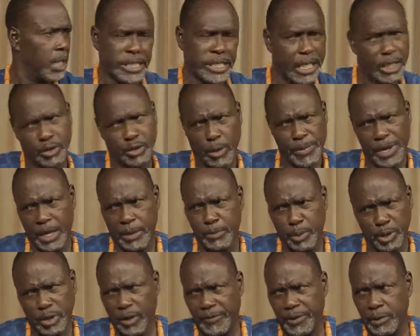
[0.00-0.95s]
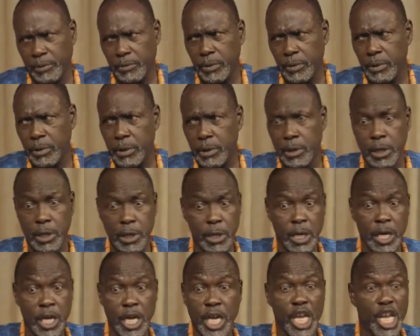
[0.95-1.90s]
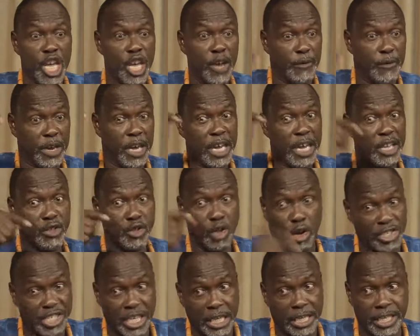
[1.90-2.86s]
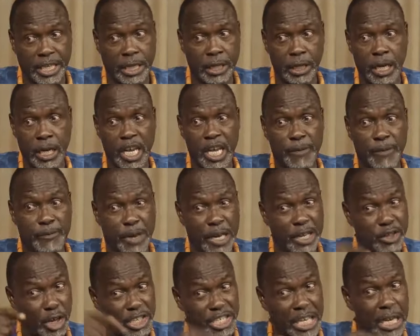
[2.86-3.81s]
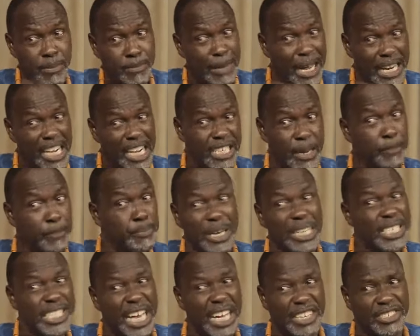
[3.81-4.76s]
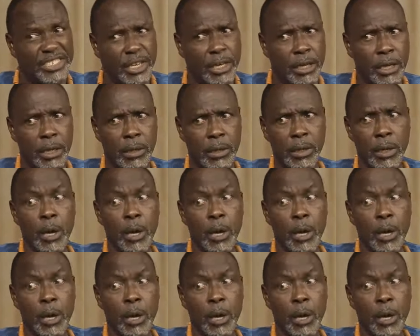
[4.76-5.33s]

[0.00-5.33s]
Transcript: Listen to me, both of you. If he doesn't marry the princess,